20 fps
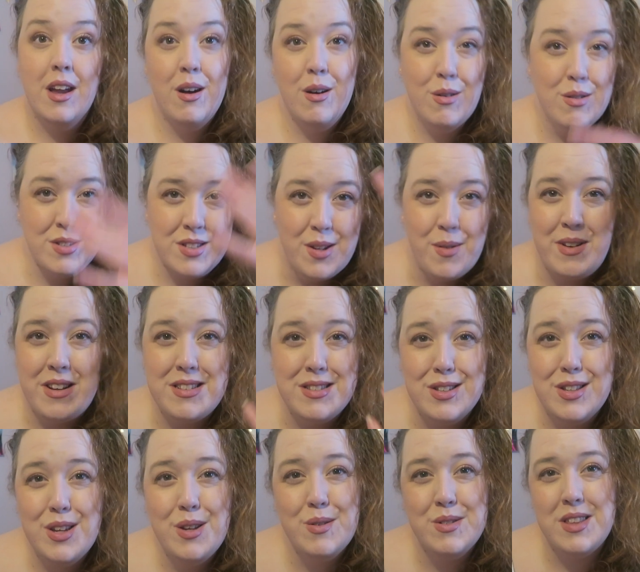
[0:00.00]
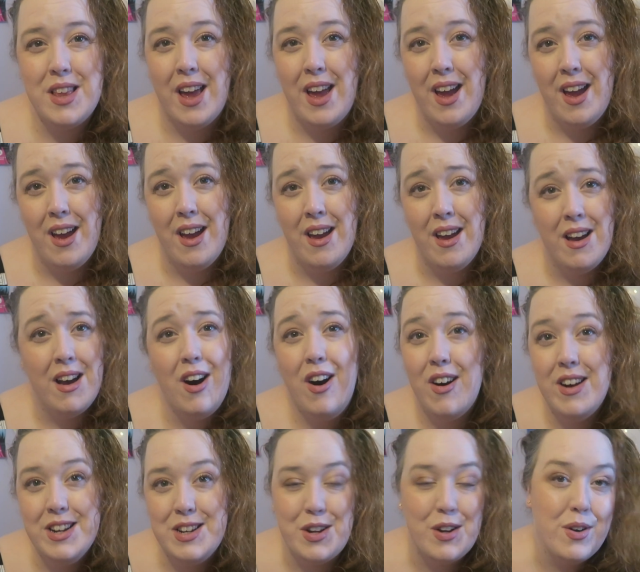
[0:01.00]
Also, excuse the hair,
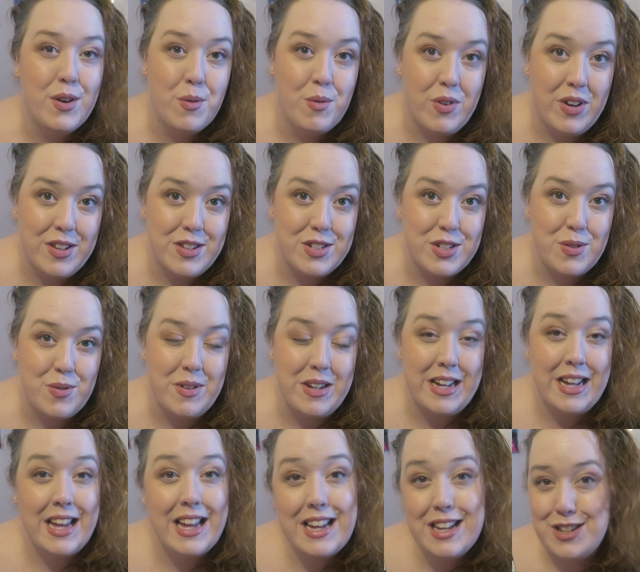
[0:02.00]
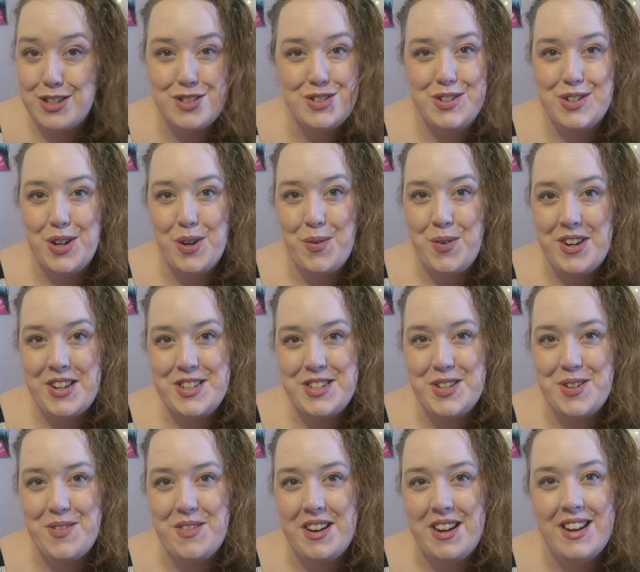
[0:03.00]
I don't know what it's doing, it doesn't know what it's
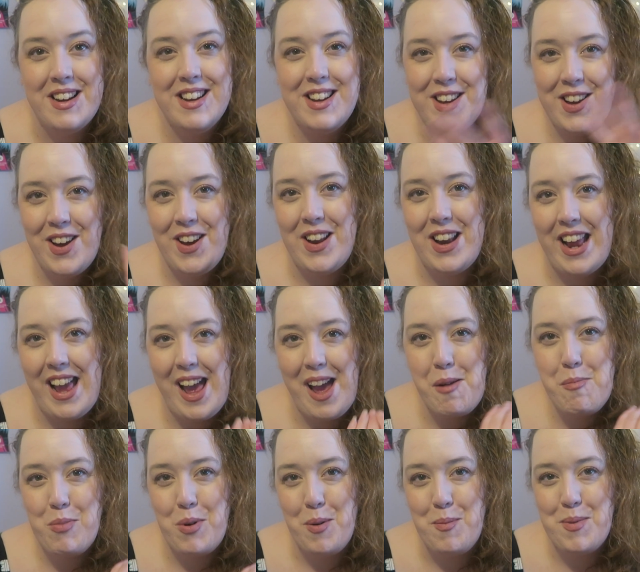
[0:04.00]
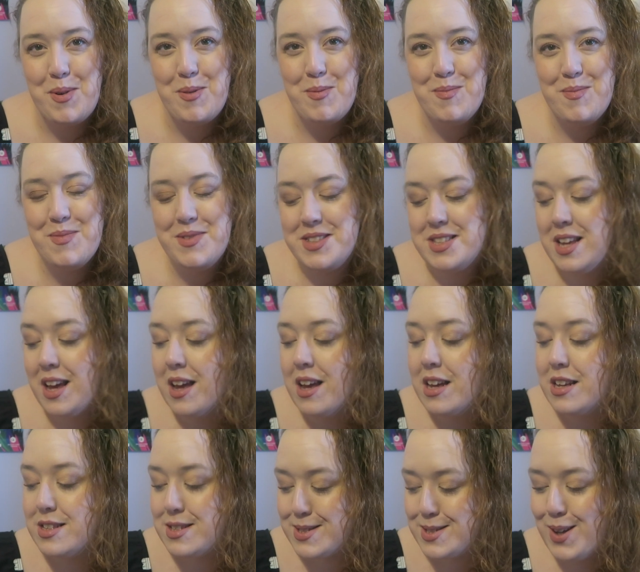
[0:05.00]
doing, curly hair problems.
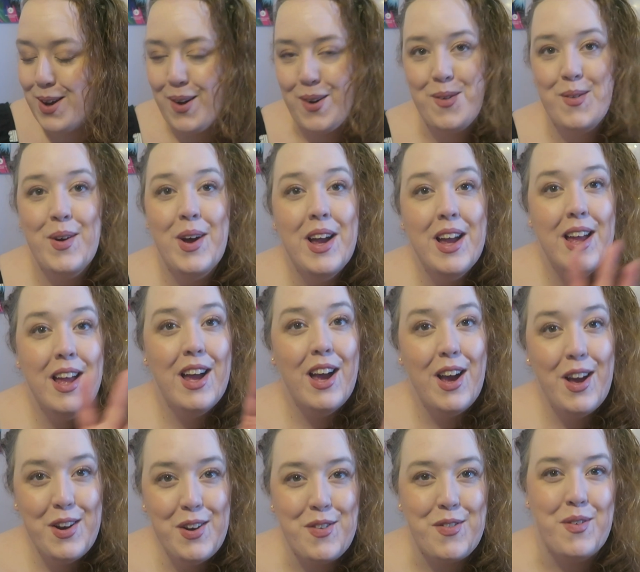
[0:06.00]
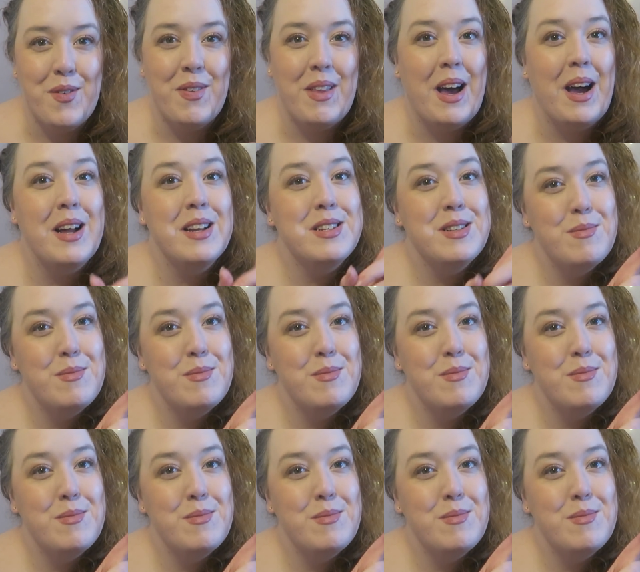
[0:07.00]
So, enough of that,